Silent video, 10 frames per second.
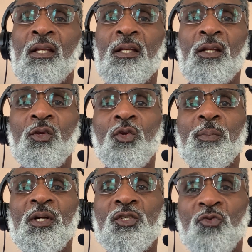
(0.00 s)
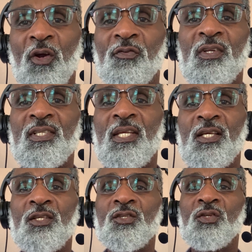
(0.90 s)
numerous
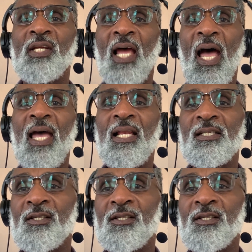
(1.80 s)
references to the Isles